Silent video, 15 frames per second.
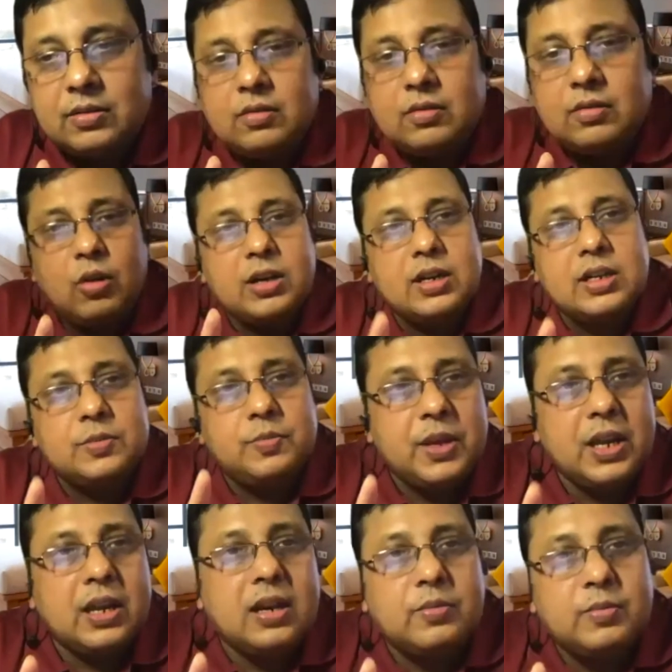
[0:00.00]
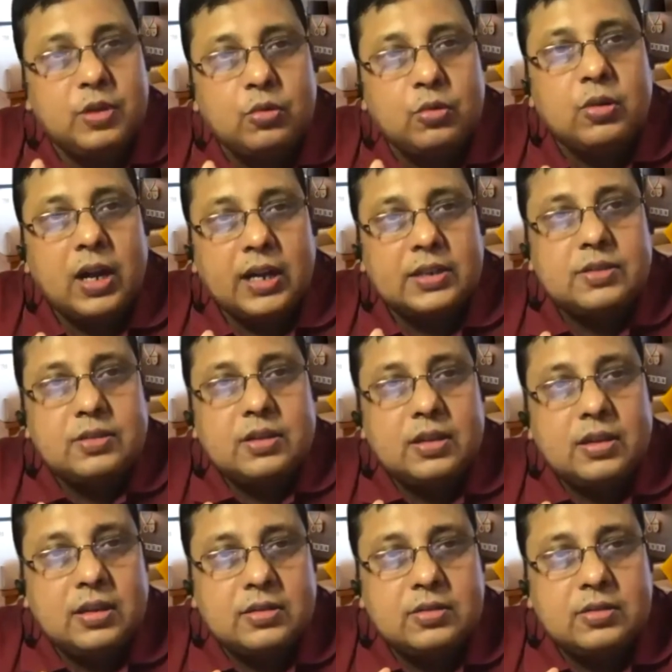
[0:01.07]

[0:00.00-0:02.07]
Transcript: What does PLM do actually?